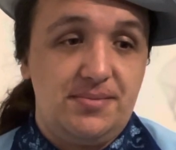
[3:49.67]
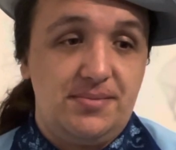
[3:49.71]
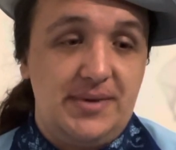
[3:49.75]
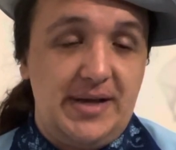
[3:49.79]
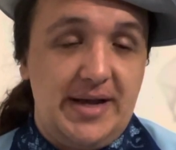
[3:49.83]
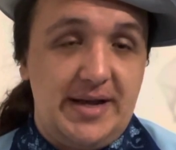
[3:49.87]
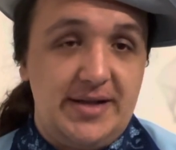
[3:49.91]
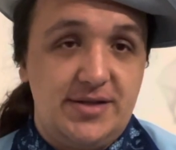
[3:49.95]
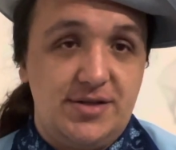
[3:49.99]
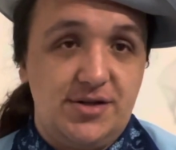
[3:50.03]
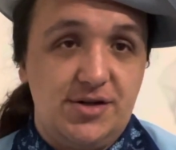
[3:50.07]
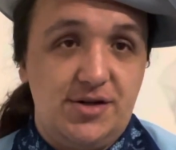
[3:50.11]

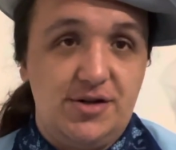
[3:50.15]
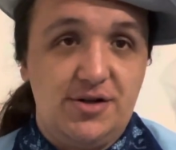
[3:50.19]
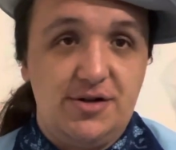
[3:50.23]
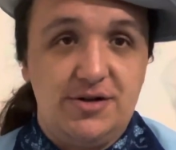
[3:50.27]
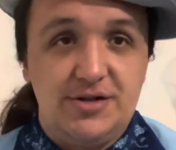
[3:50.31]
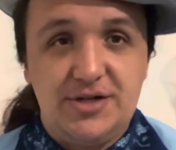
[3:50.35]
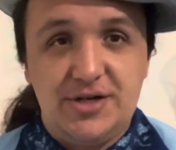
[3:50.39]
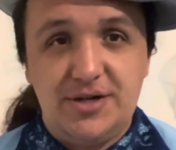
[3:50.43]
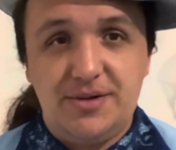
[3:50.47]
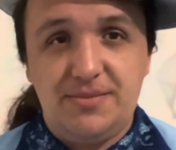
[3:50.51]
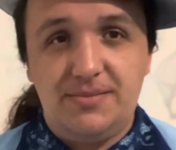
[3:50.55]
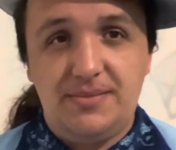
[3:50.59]
cancel
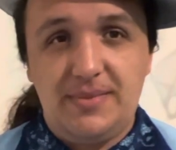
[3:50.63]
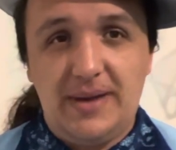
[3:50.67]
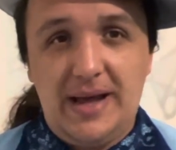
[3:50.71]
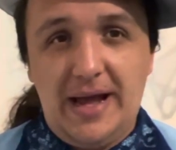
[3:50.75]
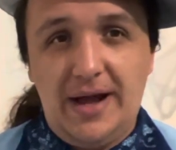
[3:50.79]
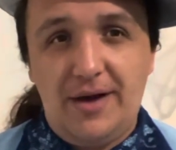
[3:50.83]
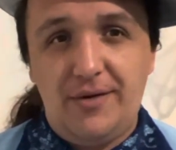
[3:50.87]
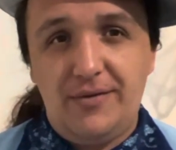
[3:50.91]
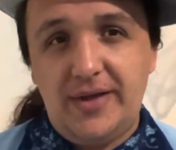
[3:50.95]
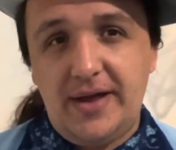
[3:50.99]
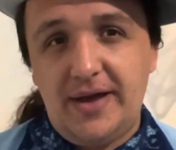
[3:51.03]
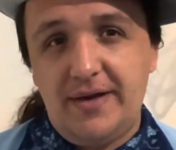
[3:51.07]
culture,
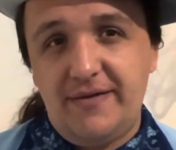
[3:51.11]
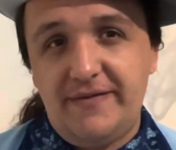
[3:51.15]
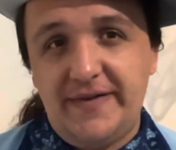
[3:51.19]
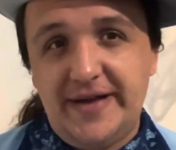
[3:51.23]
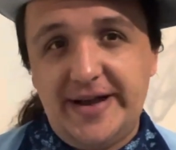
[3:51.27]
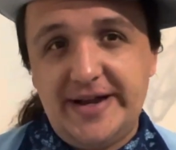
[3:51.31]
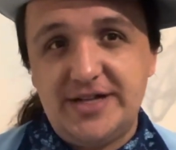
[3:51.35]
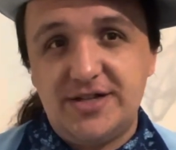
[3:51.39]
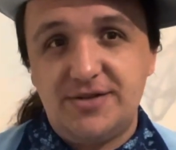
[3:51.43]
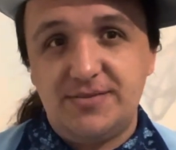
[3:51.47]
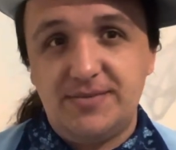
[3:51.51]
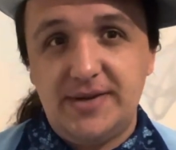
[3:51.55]
how that
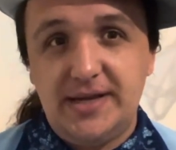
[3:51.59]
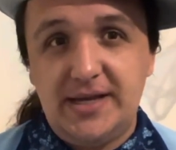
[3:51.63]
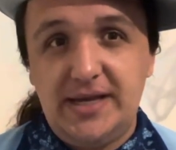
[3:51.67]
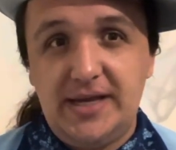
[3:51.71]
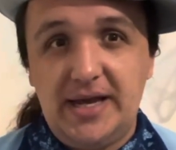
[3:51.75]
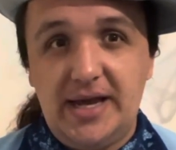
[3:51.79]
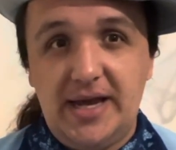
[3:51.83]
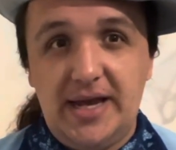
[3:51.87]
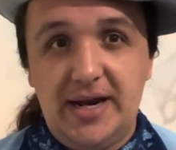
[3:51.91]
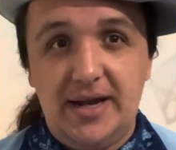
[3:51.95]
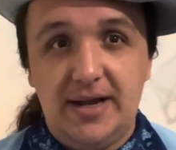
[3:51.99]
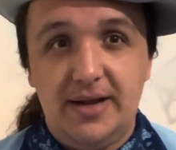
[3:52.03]
affects
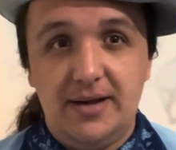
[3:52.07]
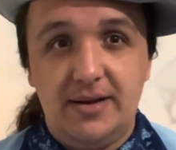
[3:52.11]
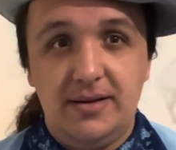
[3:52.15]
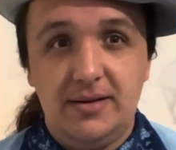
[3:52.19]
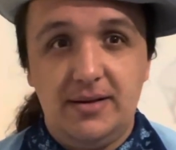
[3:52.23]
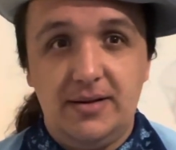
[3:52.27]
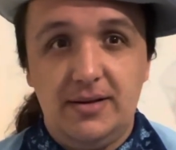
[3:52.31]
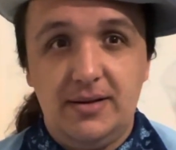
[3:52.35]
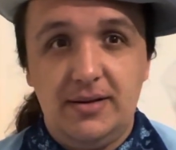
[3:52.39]
me in a,